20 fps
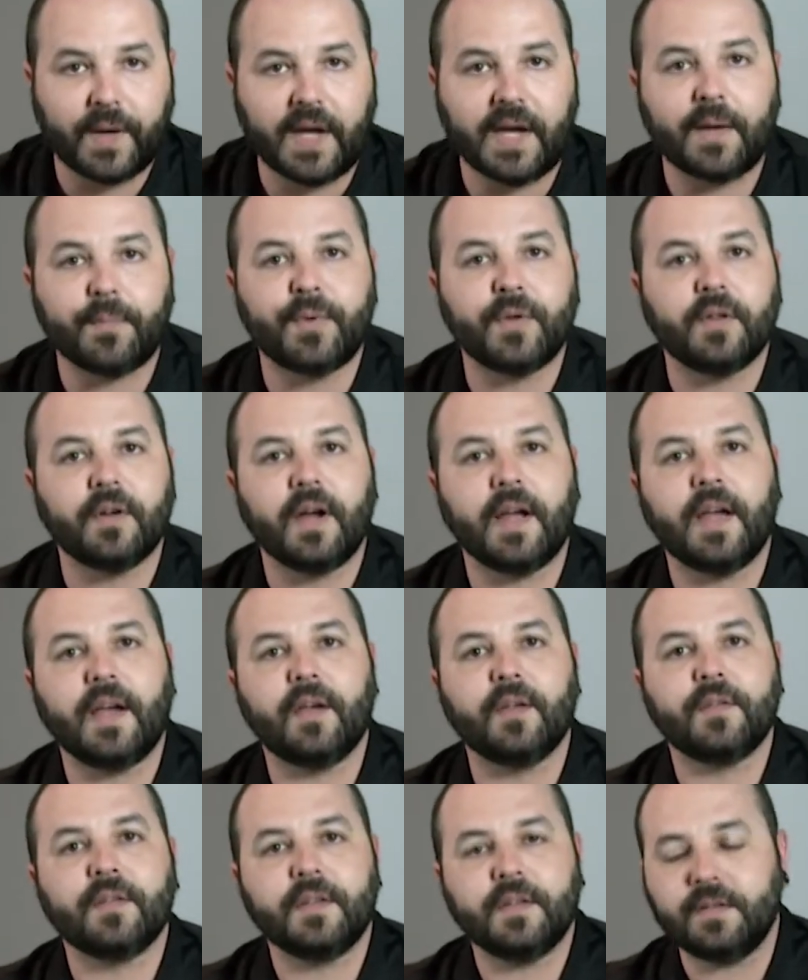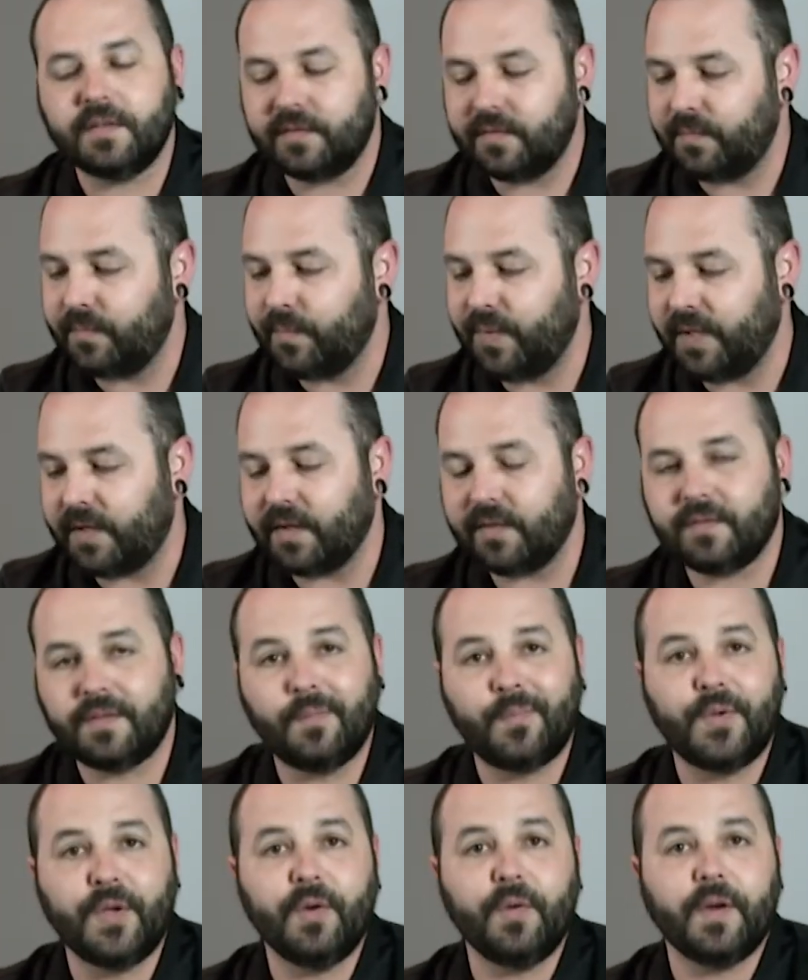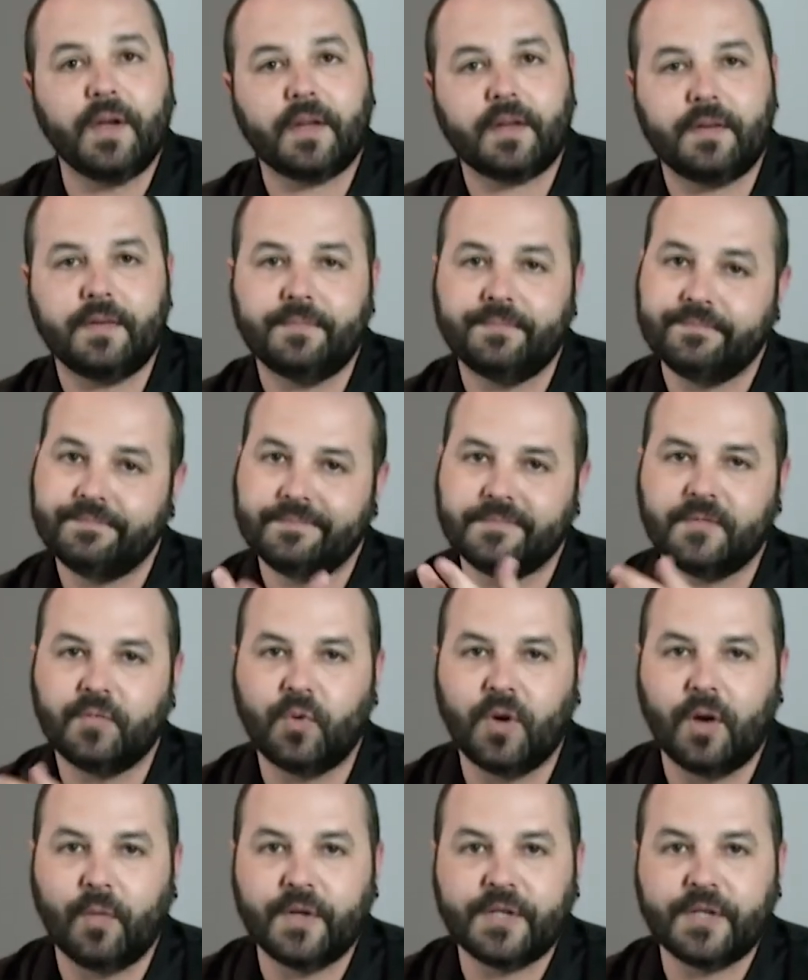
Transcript: popular housings because the Buick, where